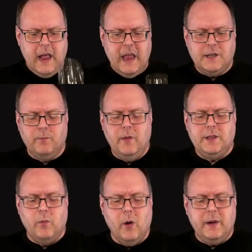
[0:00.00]
it's
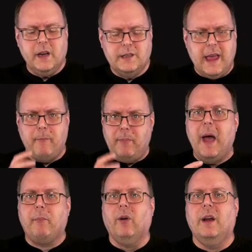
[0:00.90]
it's more because that
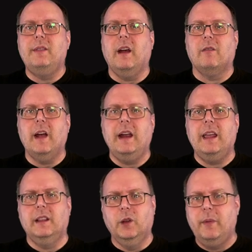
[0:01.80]
pepper in there right
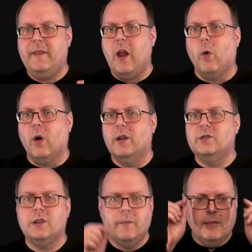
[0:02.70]
and a little bit of that
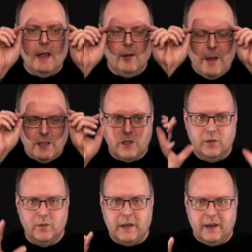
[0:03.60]
orange a little bit
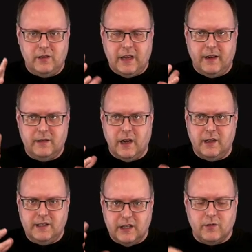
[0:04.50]
that that uh,
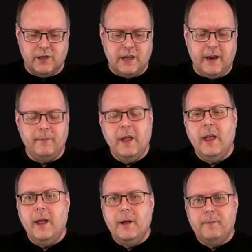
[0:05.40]
citrus thing
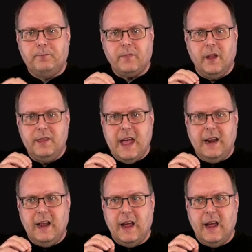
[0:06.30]
that